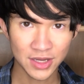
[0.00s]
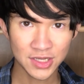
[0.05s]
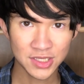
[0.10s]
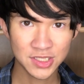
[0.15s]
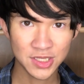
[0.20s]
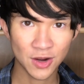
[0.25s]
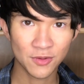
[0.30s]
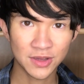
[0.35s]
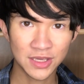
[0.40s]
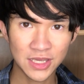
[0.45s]

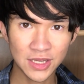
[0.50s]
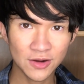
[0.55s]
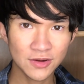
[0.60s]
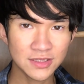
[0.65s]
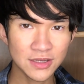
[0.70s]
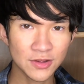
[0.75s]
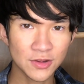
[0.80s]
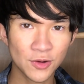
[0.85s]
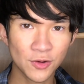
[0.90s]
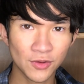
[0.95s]
So
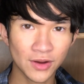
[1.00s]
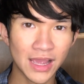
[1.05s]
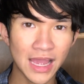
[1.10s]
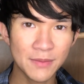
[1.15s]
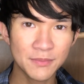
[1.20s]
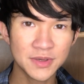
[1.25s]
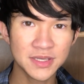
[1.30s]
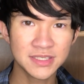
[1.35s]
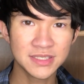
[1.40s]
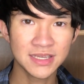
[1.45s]
here's how to create
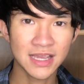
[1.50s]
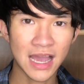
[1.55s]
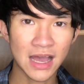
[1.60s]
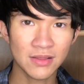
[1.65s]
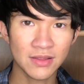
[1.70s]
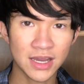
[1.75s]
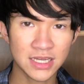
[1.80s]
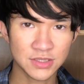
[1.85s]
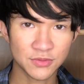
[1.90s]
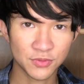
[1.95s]
NPC
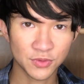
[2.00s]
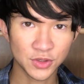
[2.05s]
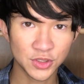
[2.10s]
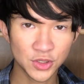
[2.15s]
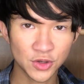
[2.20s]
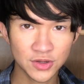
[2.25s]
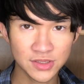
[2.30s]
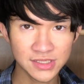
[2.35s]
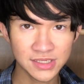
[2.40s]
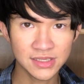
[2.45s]
allies for
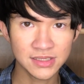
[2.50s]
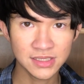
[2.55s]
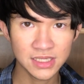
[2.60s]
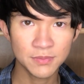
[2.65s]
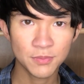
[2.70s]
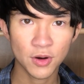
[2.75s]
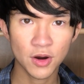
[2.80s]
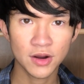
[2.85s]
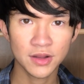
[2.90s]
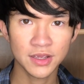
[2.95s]
your
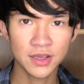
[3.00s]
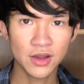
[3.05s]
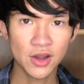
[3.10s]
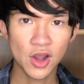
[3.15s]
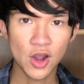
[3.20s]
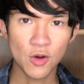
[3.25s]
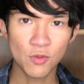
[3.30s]
D&D party